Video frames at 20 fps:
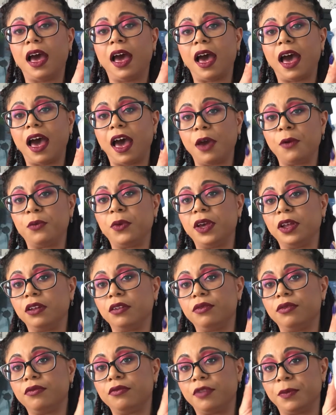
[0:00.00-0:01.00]
I will
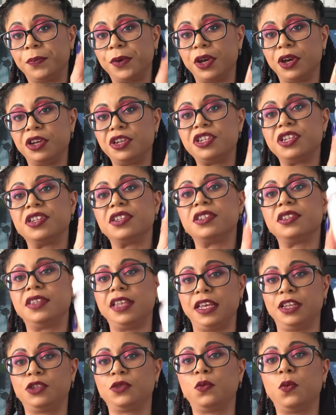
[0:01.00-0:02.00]
repurchase
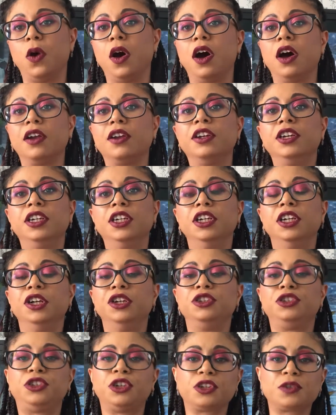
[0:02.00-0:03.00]
this one,
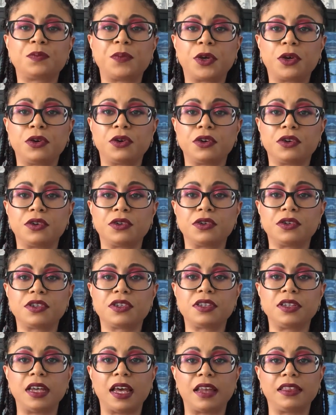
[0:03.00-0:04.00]
just because
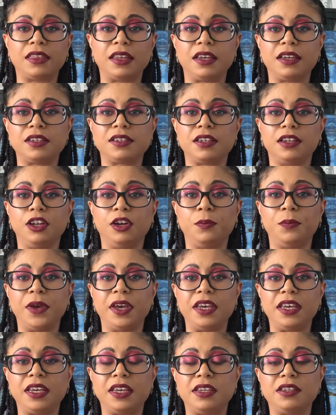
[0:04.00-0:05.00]
I think it's a little bit
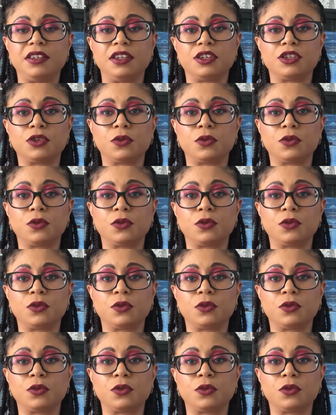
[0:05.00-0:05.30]
easier to